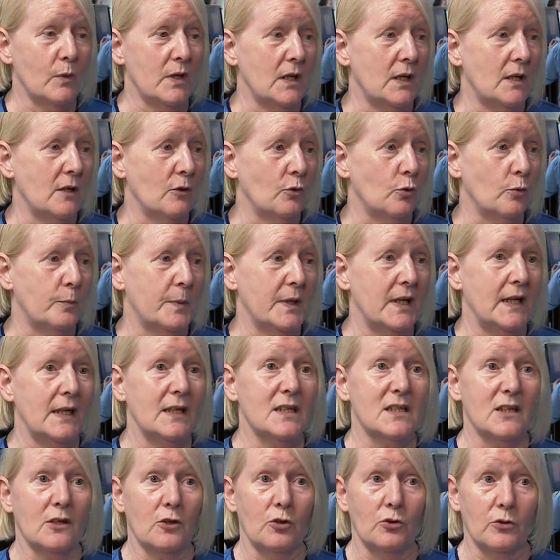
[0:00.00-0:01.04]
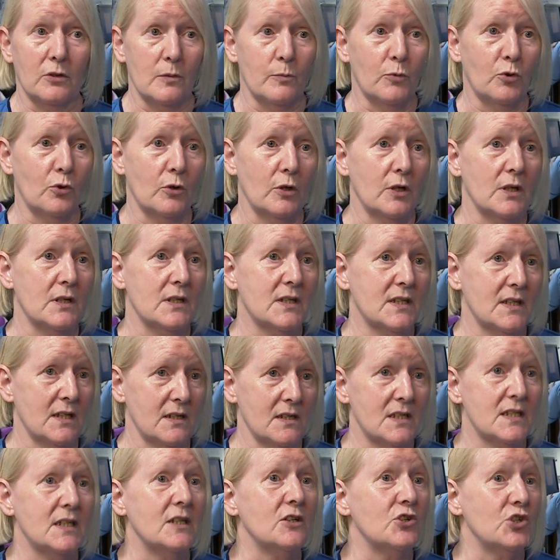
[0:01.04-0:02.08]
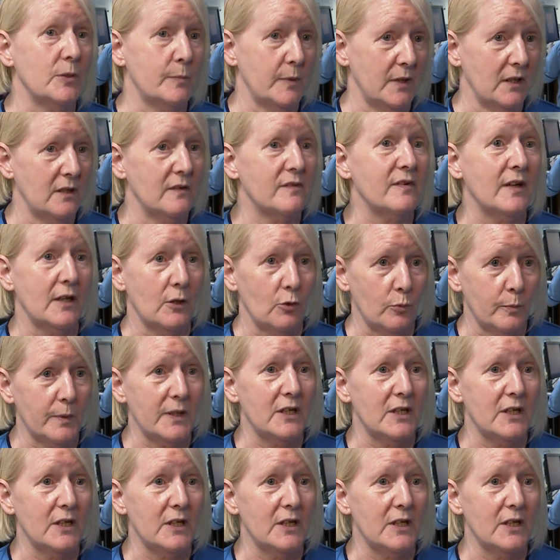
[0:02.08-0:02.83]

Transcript: We open at 8 o'clock in the morning and start taking GP referral